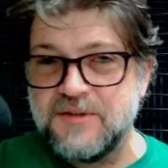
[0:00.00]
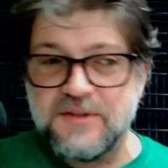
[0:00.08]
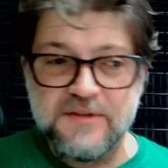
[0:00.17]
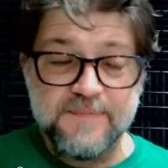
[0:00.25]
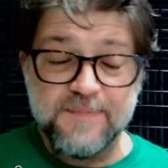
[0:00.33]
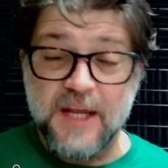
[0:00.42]

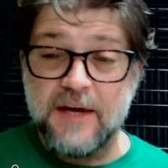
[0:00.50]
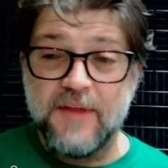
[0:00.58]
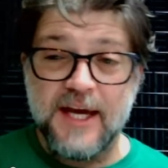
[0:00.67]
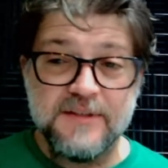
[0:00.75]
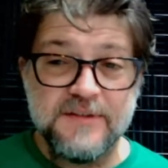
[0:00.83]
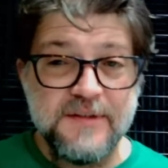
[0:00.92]
inches. Now
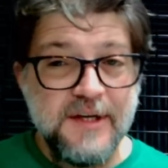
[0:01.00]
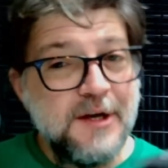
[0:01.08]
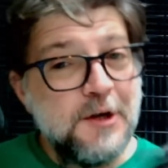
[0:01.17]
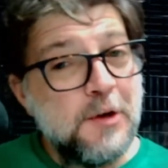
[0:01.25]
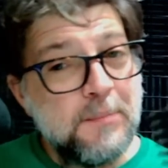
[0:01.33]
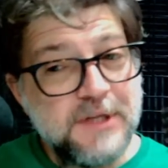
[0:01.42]
that's
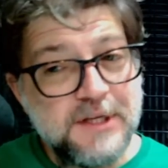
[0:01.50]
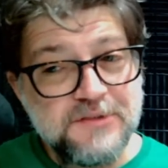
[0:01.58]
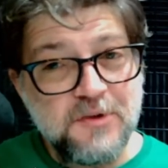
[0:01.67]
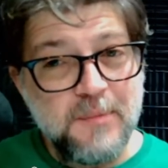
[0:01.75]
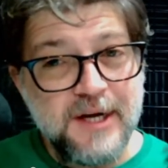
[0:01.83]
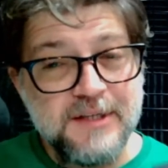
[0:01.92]

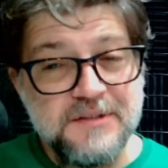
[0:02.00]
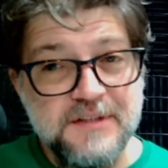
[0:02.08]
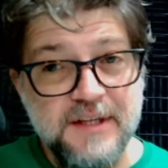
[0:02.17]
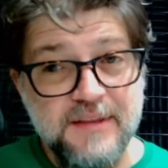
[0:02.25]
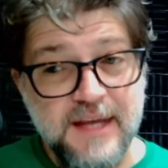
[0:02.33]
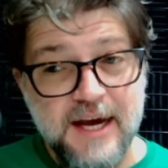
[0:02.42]
plus or minus
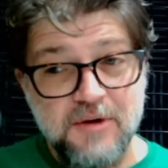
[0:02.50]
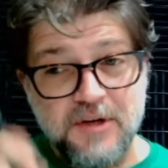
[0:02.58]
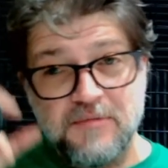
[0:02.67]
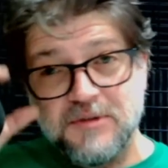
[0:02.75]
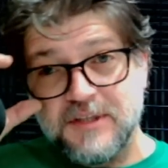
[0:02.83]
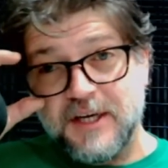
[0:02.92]
10 thou,
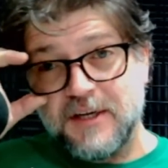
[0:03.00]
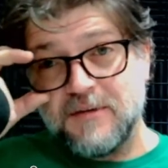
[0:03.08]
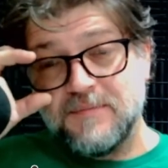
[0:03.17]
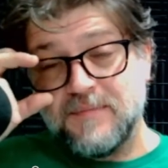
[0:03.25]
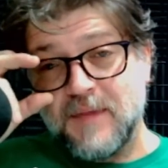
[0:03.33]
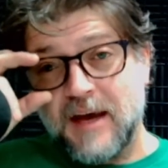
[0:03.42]
give or
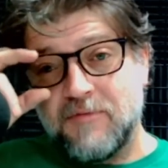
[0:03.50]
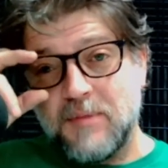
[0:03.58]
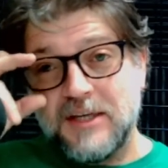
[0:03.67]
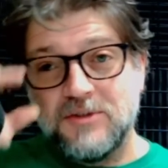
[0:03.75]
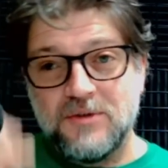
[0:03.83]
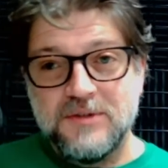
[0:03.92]
take. I've
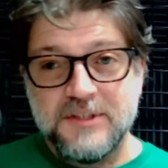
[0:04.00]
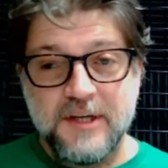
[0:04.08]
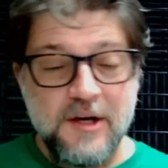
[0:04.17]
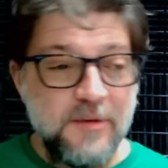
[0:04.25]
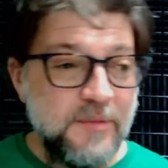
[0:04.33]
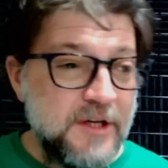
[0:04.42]
measured
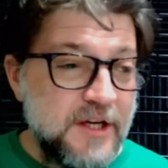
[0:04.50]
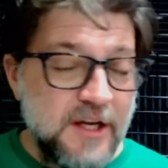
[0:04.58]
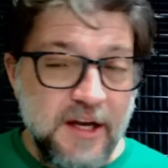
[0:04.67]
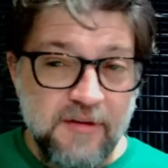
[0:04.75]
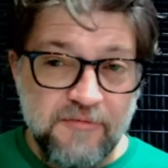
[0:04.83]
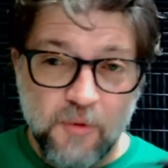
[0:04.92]
some
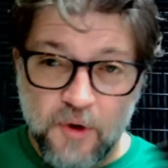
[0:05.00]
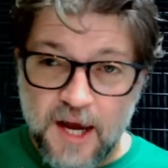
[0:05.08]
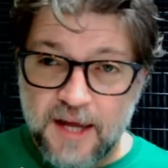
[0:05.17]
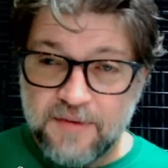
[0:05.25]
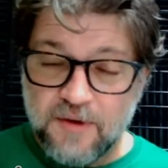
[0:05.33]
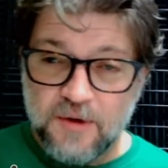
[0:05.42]
at
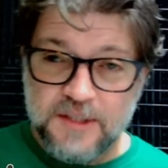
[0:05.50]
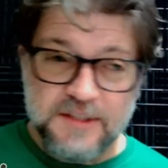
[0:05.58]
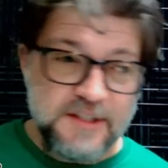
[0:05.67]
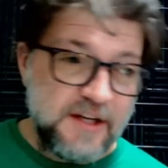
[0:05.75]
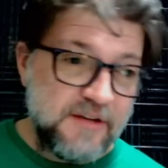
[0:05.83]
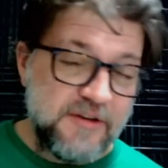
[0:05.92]

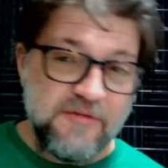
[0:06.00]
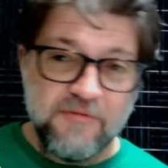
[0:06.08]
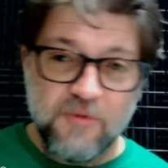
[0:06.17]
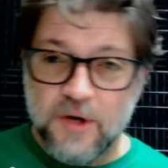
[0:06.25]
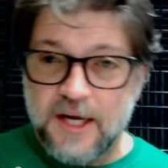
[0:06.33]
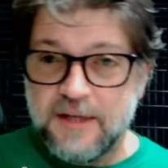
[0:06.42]
4937,
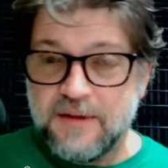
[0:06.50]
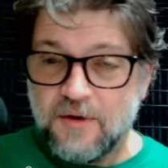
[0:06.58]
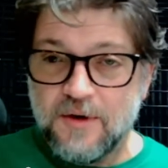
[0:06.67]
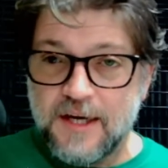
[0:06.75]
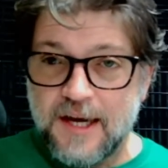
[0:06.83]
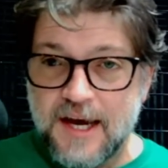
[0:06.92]

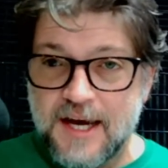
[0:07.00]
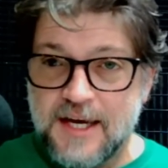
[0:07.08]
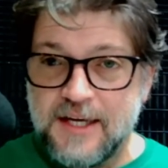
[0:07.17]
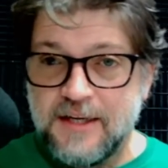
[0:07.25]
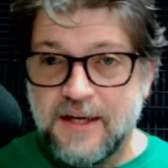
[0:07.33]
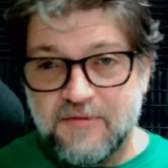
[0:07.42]

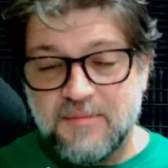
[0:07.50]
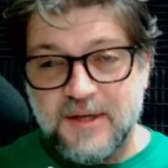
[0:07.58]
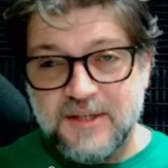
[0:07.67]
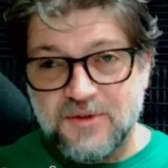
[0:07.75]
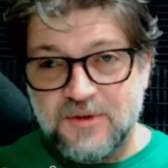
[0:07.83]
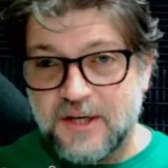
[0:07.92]
4939. I've
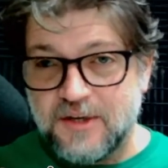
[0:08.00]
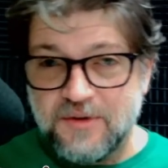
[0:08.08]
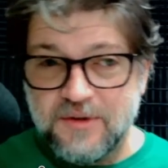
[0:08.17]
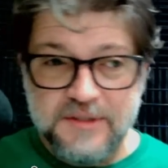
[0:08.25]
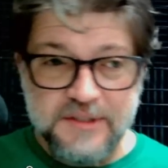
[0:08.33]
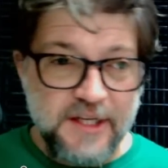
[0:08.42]
measured
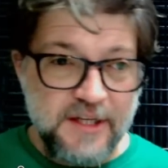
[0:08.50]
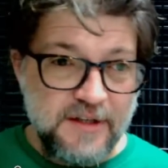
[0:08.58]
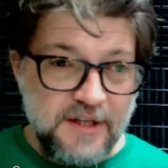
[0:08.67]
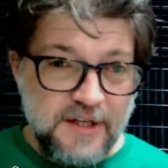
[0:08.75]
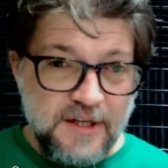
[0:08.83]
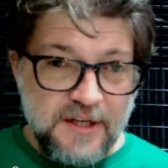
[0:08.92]
others at,